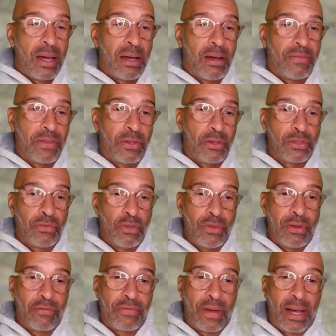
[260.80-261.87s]
for those of you
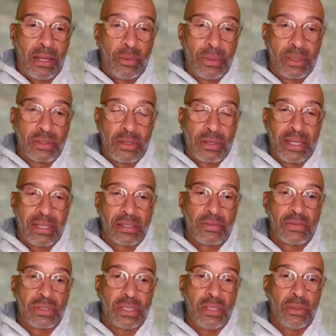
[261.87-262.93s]
that follow us on
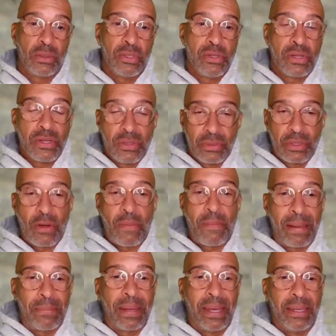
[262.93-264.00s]
SFC, or you can do it on my
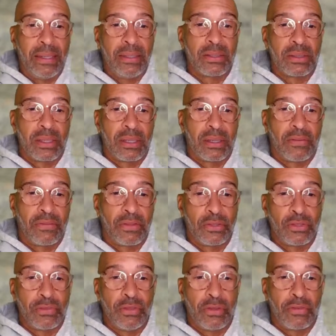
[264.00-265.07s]
page, for those
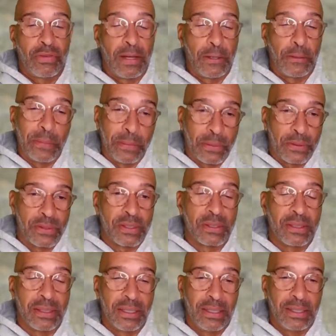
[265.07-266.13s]
of you that follow me
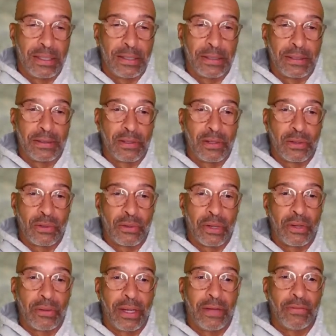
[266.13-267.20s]
personally, the Corey
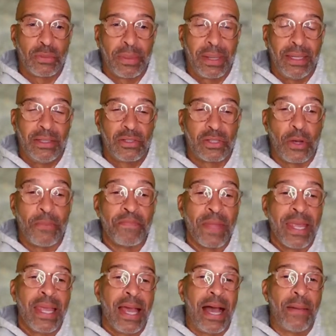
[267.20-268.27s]
Graves page. So
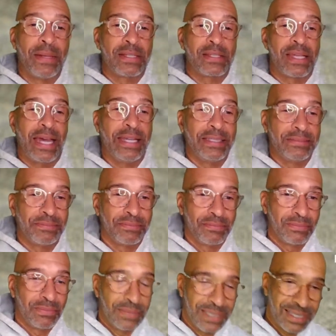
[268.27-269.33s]
I'm excited
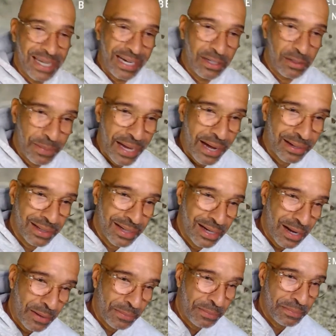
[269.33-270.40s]
about it, and
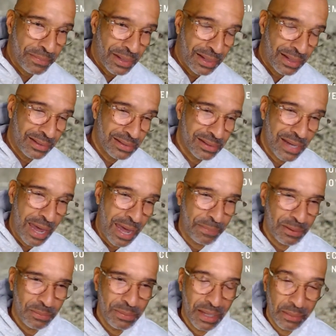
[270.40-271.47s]
I'm just happy
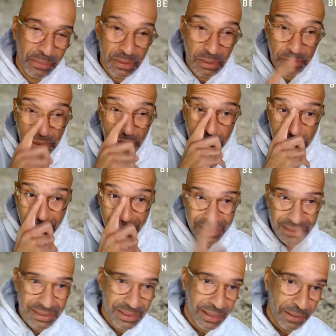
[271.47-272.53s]
to be able to be a
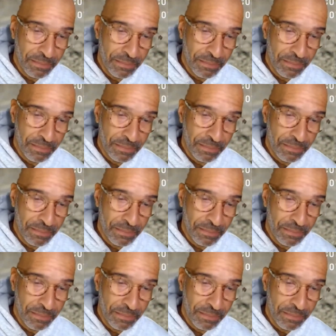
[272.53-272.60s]
blessing